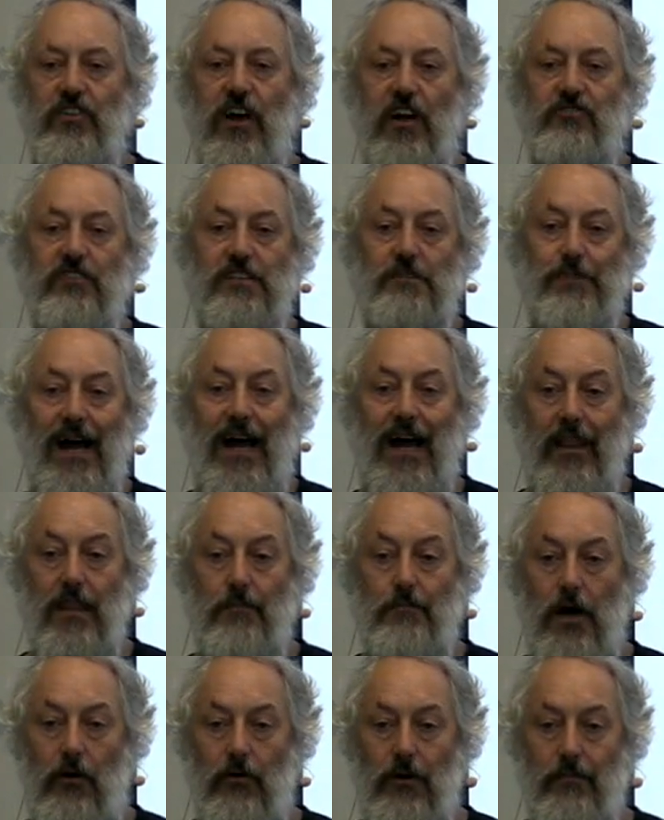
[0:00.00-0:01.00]
structure is part of
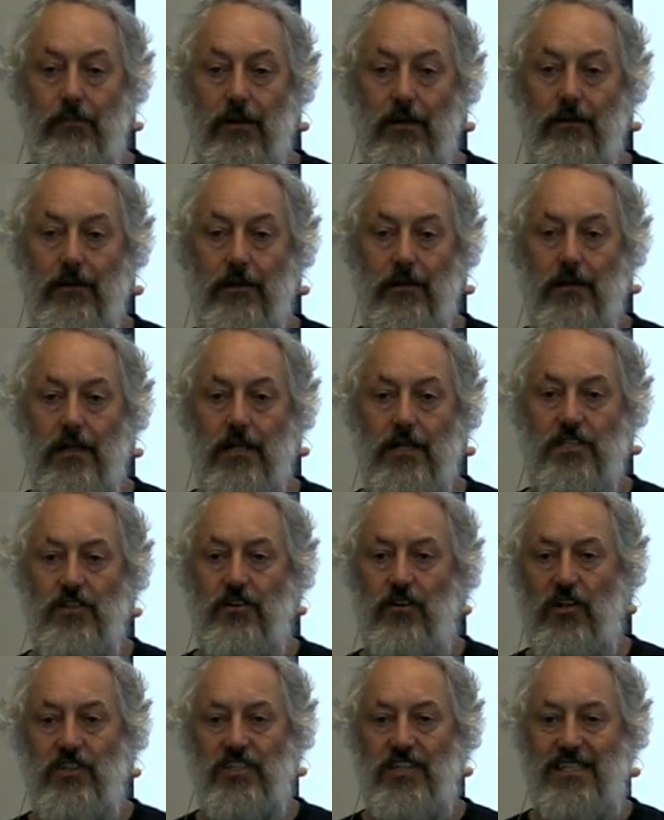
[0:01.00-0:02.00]
the poem. It's
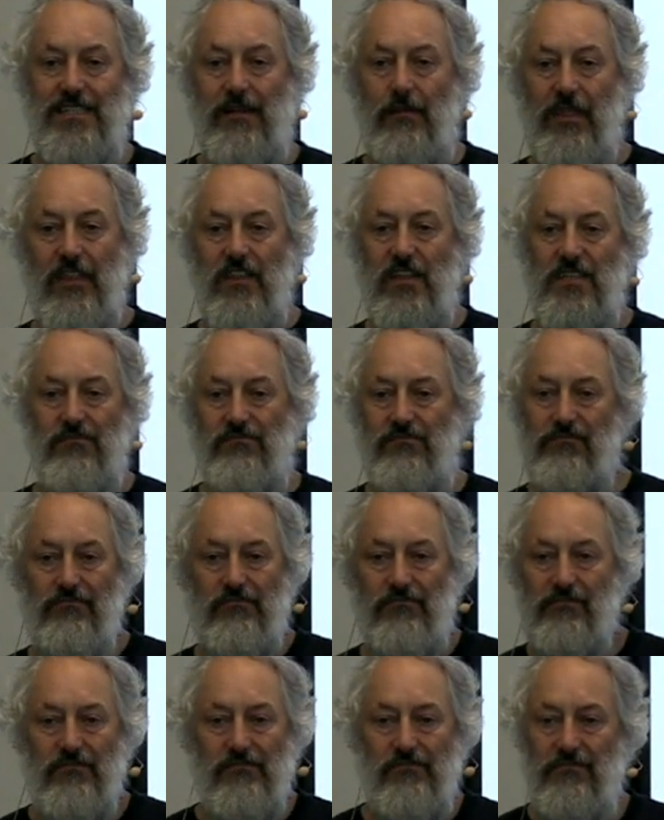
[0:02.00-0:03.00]
not just something that's
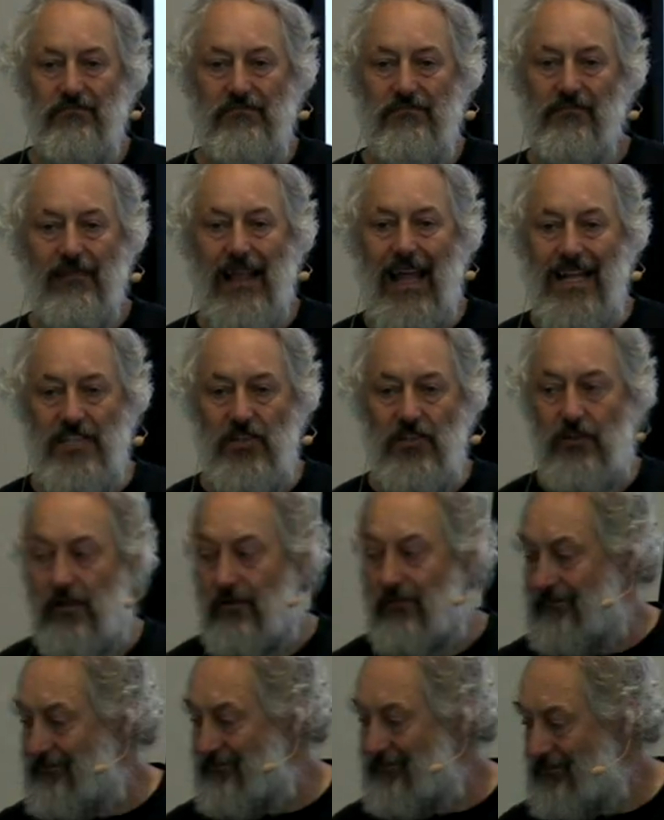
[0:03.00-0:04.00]
added on.